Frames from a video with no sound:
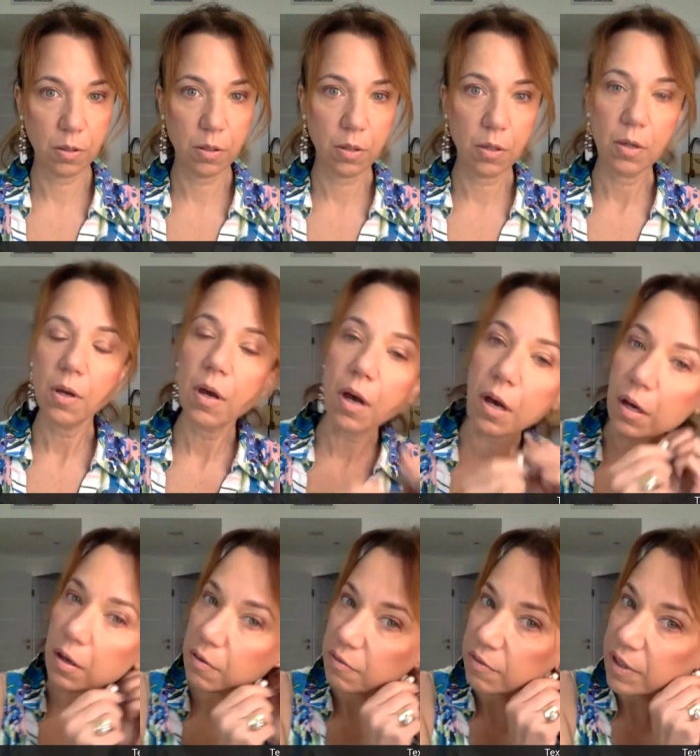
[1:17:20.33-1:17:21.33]
It really
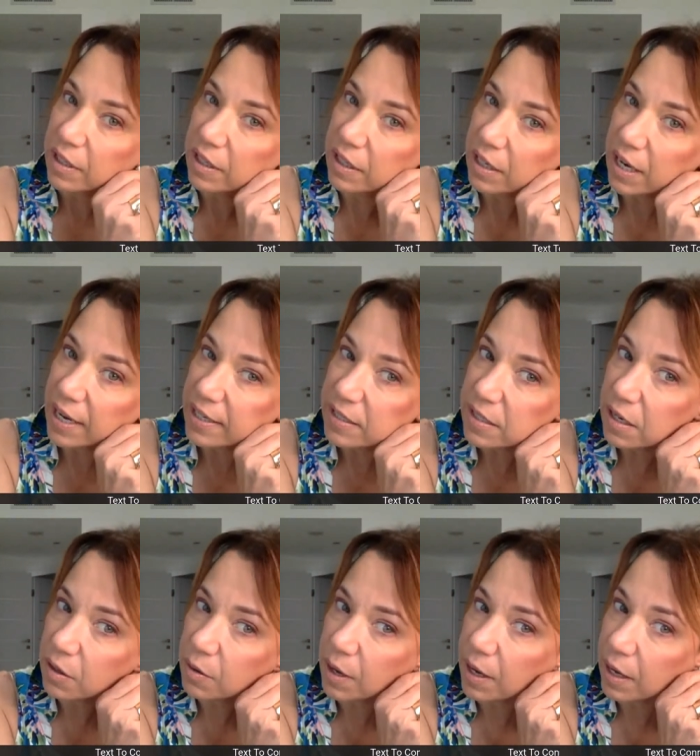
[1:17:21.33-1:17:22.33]
does. Really nice.
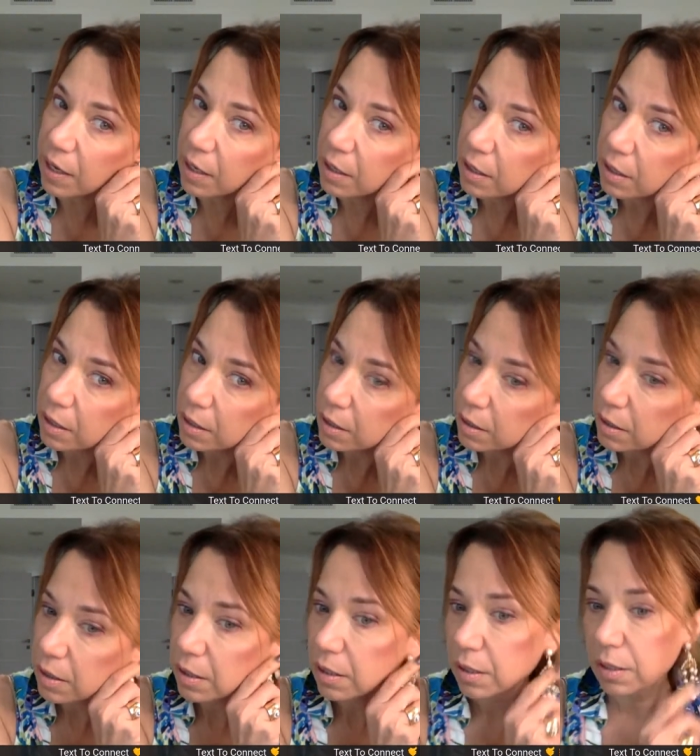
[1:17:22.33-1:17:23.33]
Yeah. Okay.
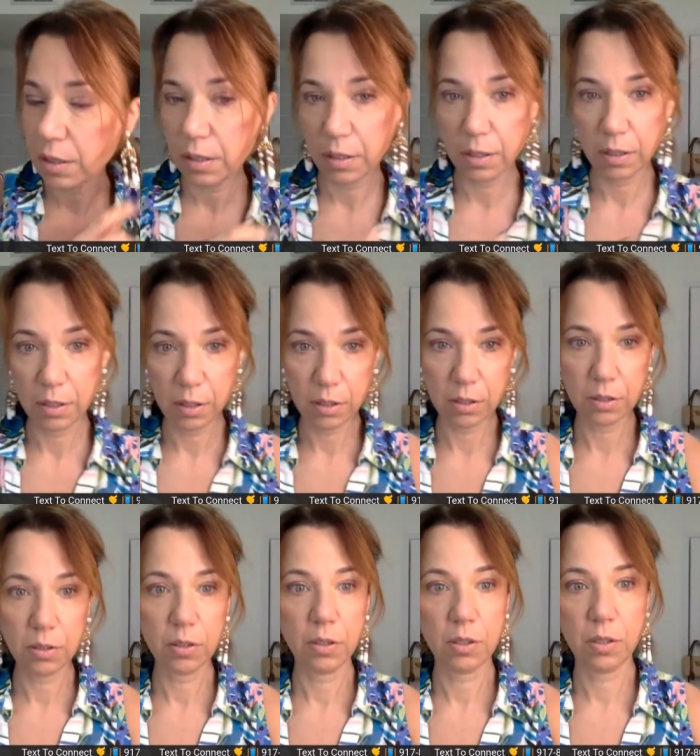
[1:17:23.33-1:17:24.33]
So I'm starting this
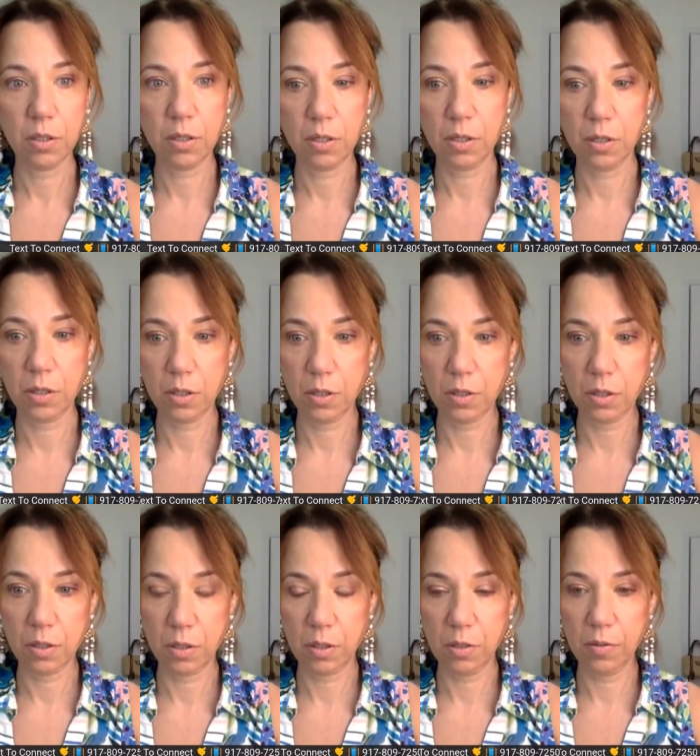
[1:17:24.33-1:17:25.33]
at 45.
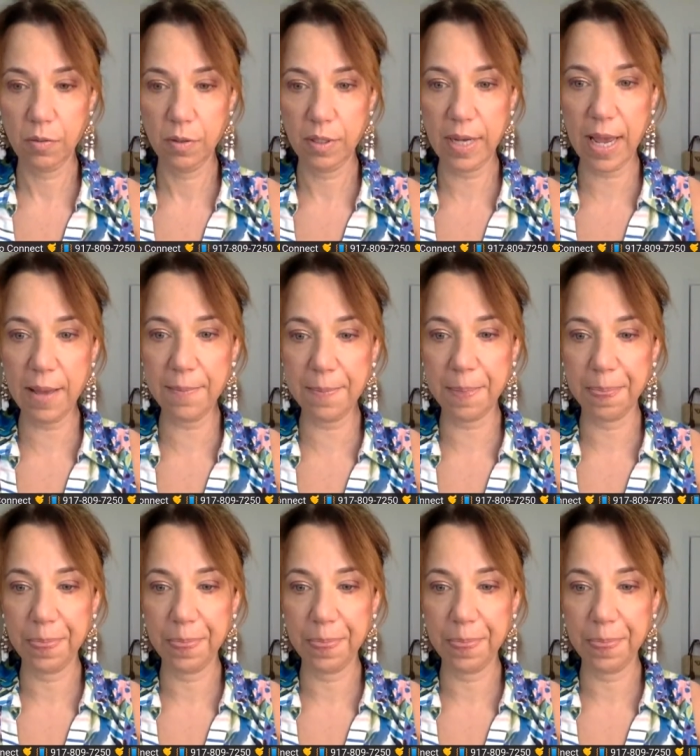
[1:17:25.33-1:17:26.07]
Yep.